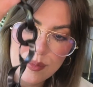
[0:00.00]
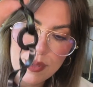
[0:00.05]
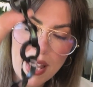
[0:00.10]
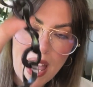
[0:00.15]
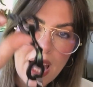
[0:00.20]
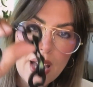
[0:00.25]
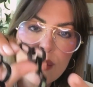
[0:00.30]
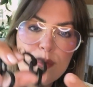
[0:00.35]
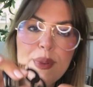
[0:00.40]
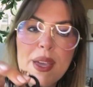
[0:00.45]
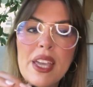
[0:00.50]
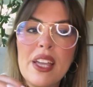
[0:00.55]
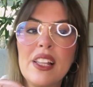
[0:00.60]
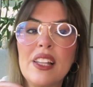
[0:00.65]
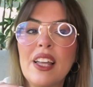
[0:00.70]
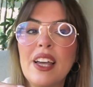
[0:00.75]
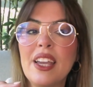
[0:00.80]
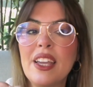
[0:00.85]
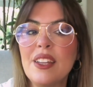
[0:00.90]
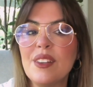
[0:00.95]
Black
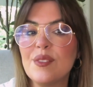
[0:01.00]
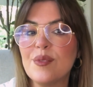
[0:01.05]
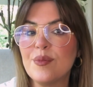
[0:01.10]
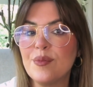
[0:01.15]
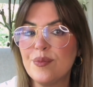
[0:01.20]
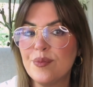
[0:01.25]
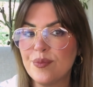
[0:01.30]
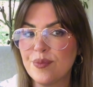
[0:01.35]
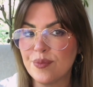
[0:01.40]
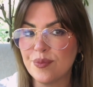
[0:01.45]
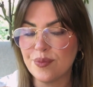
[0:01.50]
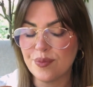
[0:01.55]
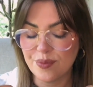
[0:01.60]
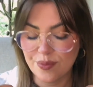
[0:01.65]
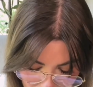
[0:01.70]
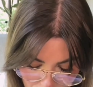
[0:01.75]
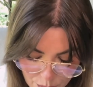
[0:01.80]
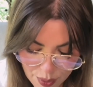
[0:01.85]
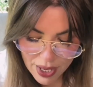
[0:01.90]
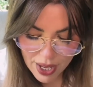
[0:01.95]
Bakelite.
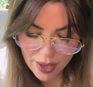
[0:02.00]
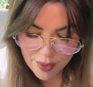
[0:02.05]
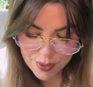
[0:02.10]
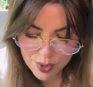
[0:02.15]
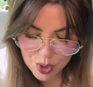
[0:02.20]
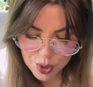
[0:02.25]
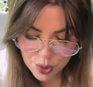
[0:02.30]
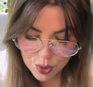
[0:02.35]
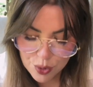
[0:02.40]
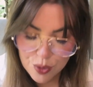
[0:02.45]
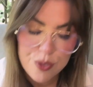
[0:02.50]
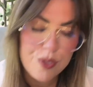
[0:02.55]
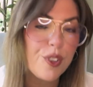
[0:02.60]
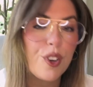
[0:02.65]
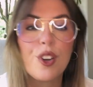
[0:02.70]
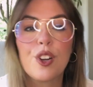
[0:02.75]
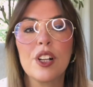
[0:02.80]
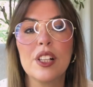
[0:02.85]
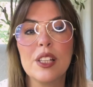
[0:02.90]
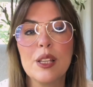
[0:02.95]
Here we have two
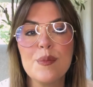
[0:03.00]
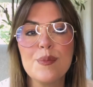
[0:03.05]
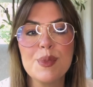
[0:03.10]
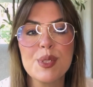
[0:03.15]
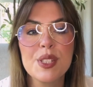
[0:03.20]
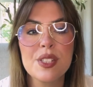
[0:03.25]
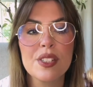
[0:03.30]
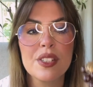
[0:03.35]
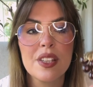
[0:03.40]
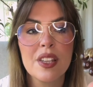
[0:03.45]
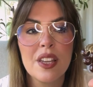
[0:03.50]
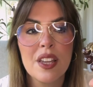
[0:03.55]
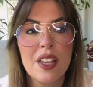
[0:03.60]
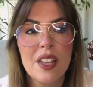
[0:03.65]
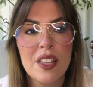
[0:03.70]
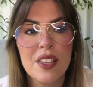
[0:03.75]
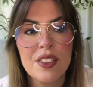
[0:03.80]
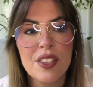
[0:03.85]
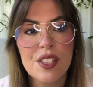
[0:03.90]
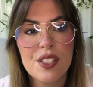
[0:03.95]
fur clips.
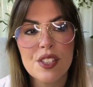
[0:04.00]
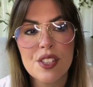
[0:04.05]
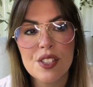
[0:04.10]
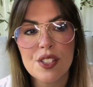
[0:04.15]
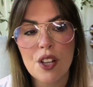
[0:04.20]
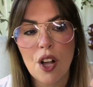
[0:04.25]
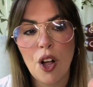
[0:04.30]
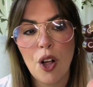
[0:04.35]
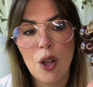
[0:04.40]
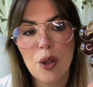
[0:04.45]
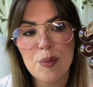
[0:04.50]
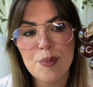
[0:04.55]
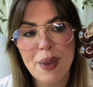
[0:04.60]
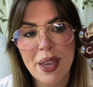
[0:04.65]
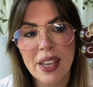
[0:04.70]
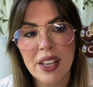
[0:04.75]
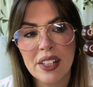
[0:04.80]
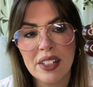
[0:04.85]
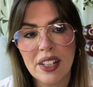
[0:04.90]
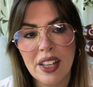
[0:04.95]
This is all
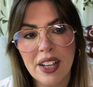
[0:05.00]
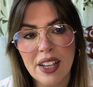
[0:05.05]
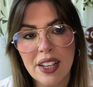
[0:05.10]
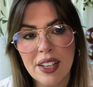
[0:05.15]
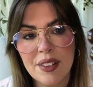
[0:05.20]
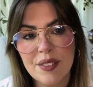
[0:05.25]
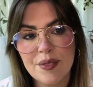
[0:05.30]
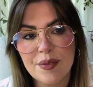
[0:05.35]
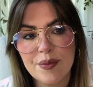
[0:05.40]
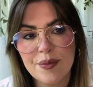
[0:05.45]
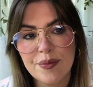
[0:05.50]
Bakelite.